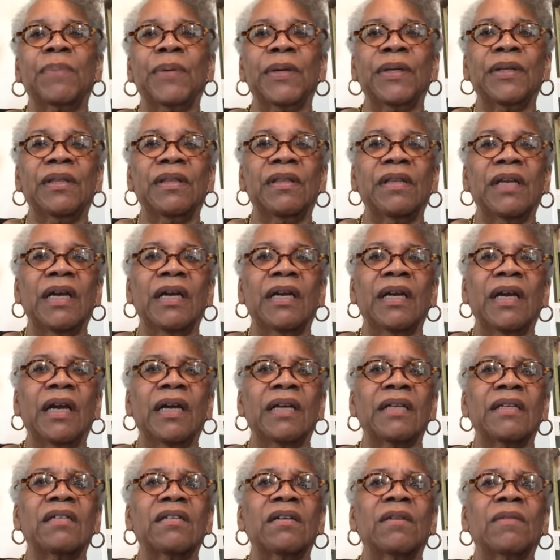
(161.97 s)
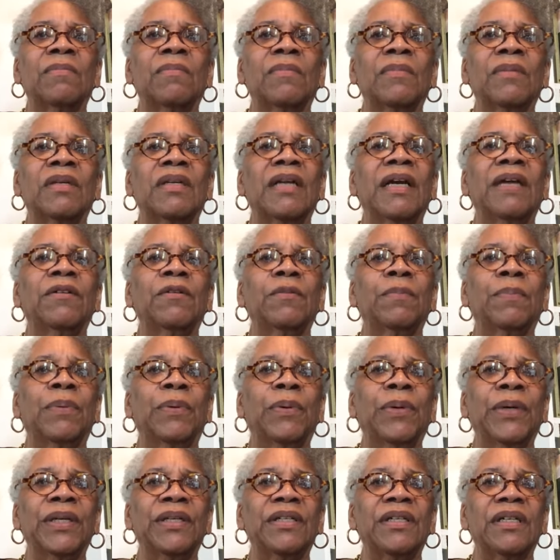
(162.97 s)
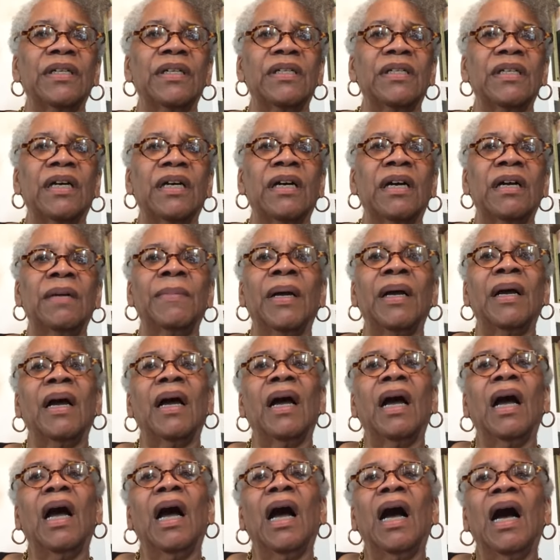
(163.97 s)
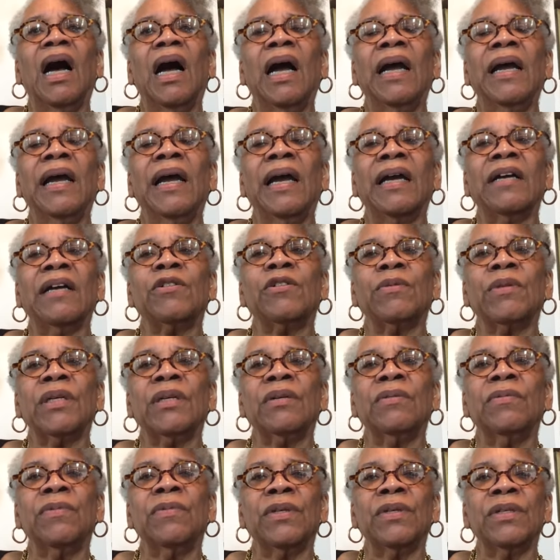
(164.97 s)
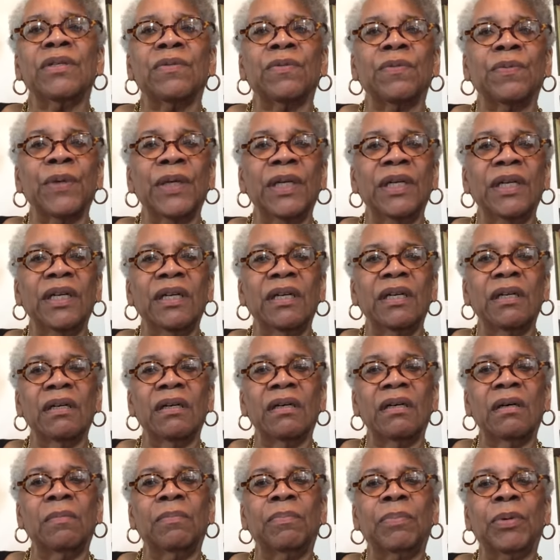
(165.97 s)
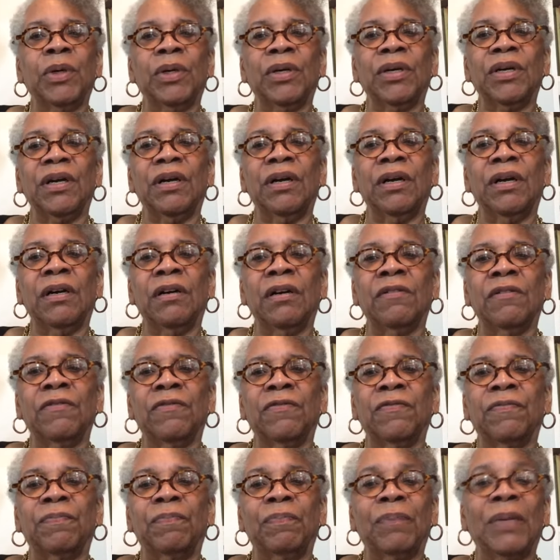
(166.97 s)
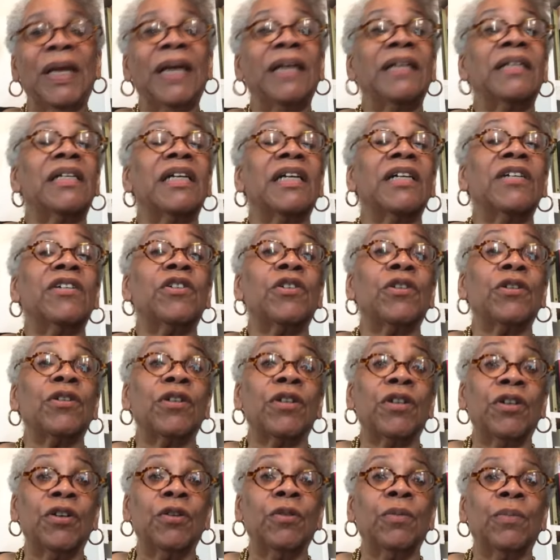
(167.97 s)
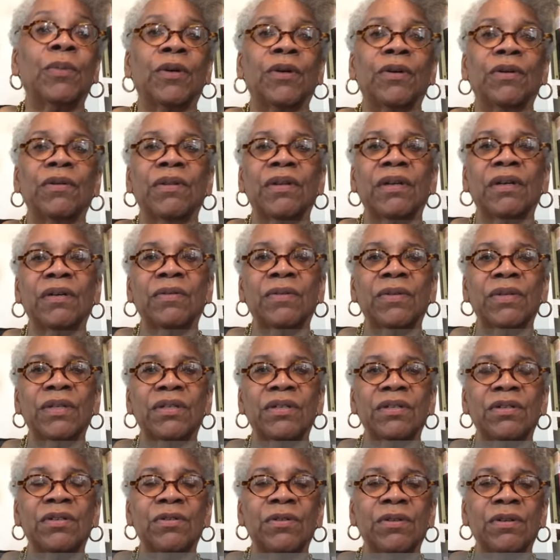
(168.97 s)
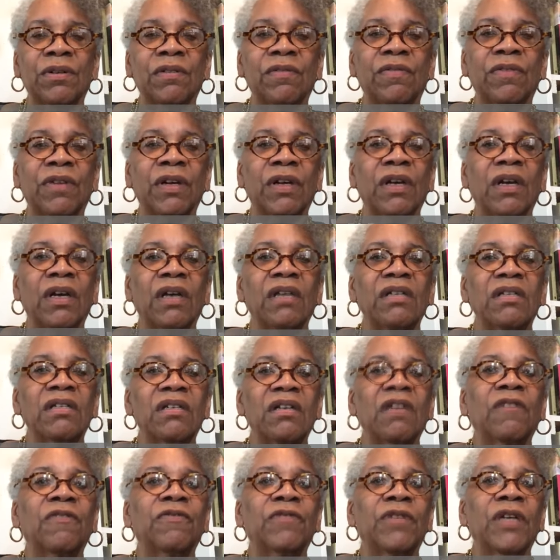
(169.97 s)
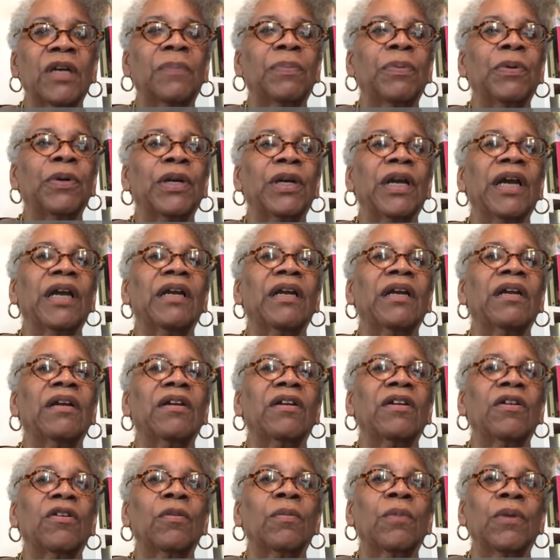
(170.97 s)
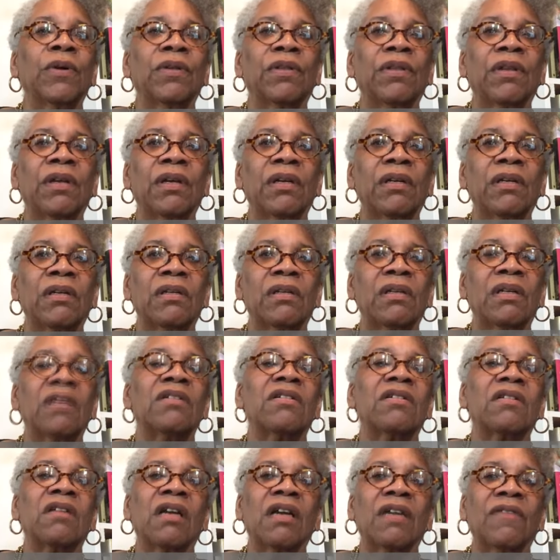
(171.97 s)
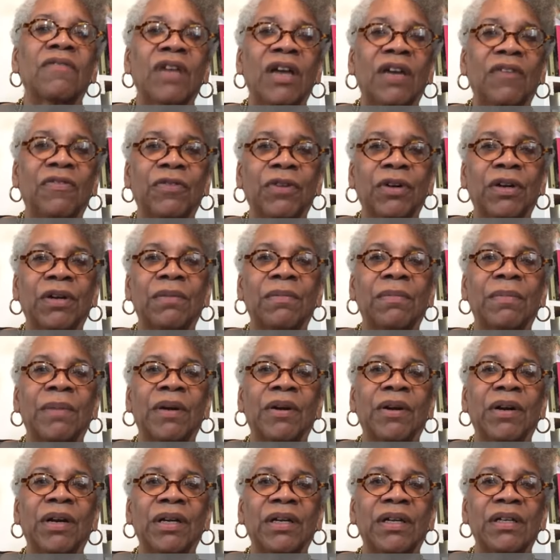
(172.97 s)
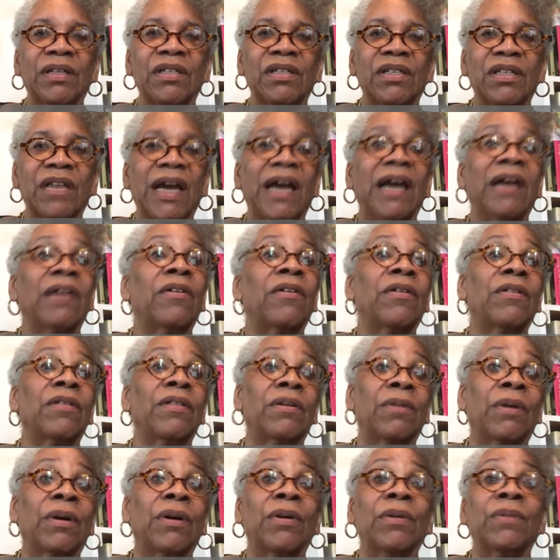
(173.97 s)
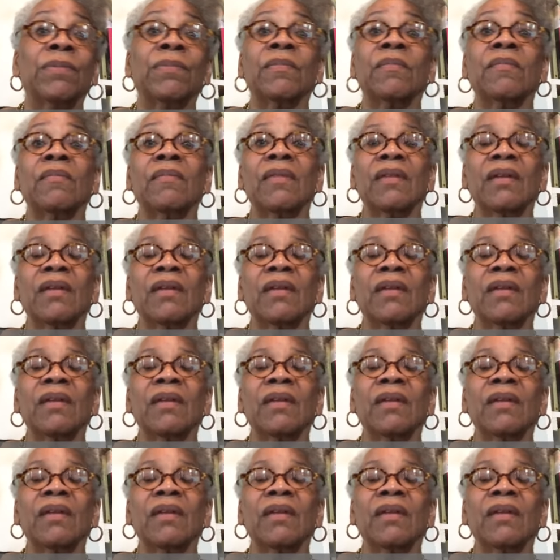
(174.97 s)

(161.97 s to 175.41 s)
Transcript: But then at some later point in time, I actually was reading a book of plantation humor that was the sort of self-deprecating humor that enslaved African Americans had on their own.